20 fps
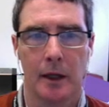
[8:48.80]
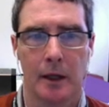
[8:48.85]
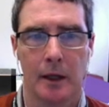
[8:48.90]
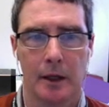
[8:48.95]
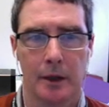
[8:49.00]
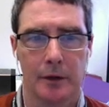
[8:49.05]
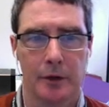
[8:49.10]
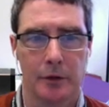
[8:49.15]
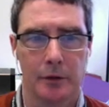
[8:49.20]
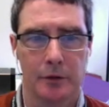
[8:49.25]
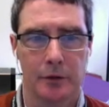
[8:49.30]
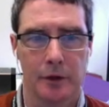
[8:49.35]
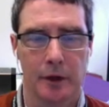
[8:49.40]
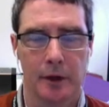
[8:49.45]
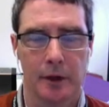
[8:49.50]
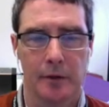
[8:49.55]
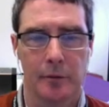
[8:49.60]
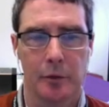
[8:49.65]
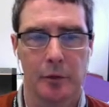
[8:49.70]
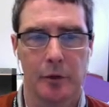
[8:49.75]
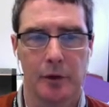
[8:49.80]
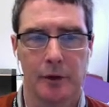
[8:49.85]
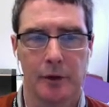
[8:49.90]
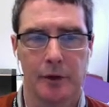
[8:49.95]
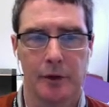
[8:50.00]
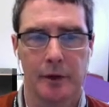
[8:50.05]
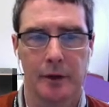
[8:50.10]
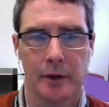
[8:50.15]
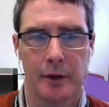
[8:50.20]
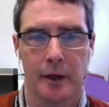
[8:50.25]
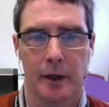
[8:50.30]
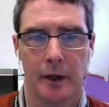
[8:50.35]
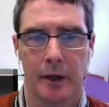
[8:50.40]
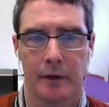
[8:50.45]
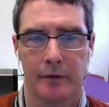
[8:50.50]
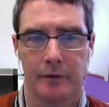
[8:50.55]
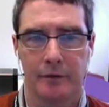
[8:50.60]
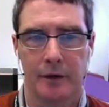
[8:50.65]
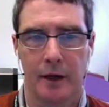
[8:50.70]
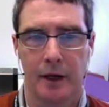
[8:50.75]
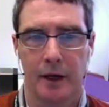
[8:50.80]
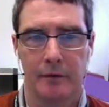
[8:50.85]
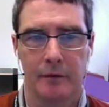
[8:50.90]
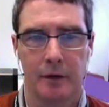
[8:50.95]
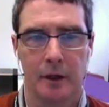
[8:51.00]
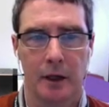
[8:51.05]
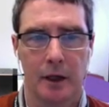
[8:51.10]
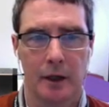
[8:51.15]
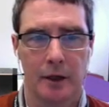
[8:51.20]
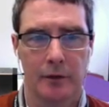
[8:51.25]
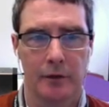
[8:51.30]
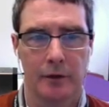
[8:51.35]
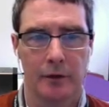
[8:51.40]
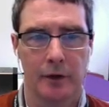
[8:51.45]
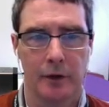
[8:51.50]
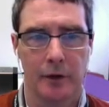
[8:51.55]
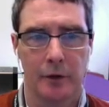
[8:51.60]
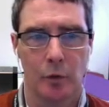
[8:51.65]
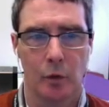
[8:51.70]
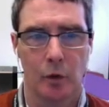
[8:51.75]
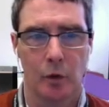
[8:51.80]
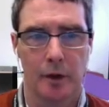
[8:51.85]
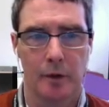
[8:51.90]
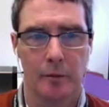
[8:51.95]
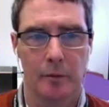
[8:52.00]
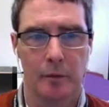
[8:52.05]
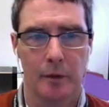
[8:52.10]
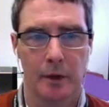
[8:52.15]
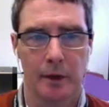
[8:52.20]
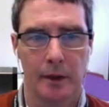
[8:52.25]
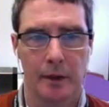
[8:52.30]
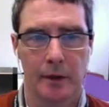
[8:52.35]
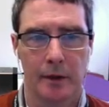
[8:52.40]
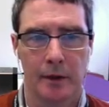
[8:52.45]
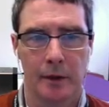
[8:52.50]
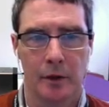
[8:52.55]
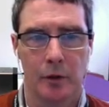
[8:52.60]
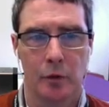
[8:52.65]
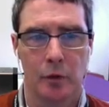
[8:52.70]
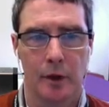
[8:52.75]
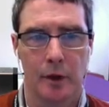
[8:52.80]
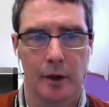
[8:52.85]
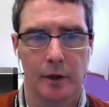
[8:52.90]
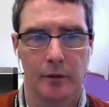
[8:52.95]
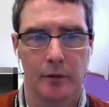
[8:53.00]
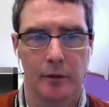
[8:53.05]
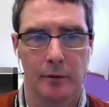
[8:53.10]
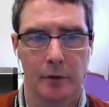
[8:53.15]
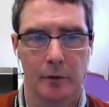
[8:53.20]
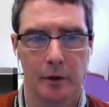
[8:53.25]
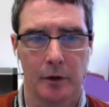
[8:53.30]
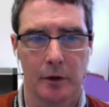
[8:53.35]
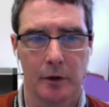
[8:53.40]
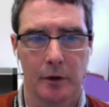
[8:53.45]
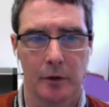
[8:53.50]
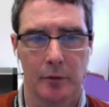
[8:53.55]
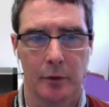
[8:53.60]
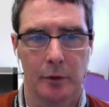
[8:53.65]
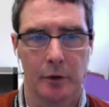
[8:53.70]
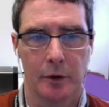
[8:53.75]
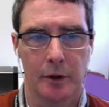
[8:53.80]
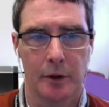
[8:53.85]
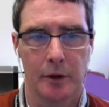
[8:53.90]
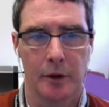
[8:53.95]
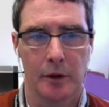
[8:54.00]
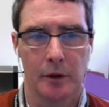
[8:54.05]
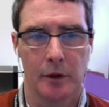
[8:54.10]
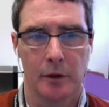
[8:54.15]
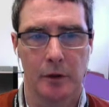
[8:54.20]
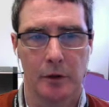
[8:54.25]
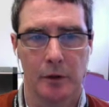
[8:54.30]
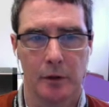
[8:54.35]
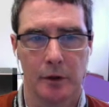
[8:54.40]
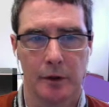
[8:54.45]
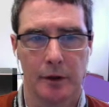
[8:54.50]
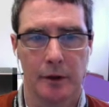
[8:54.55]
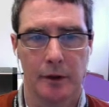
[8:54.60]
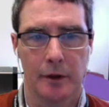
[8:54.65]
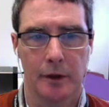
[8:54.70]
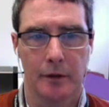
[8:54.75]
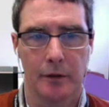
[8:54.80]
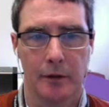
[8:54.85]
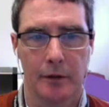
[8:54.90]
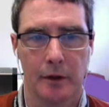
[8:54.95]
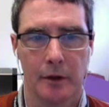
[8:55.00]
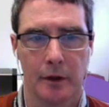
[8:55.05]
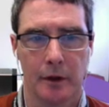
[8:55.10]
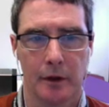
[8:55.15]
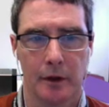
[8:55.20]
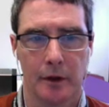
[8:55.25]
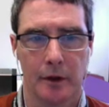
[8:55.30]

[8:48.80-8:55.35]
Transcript: Don't try to put 5 lines on one by writing some code, putting a colon, another line,